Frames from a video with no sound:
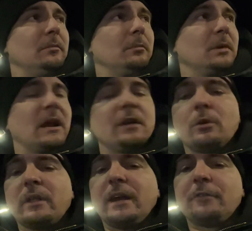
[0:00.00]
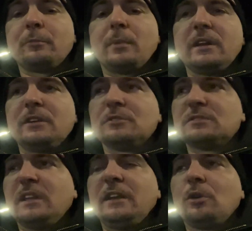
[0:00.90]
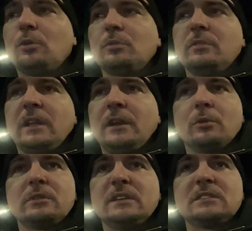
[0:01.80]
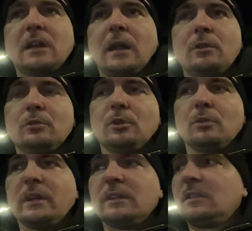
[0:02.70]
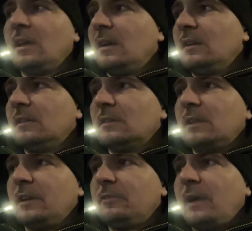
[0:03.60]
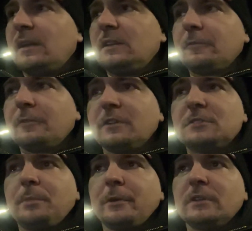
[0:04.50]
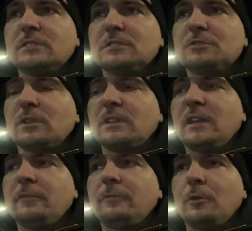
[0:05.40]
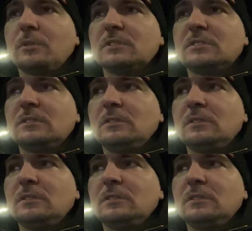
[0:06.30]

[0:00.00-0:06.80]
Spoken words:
But I know that everybody else, they know things that I don't know. Like, they've had different experiences, so that they've focused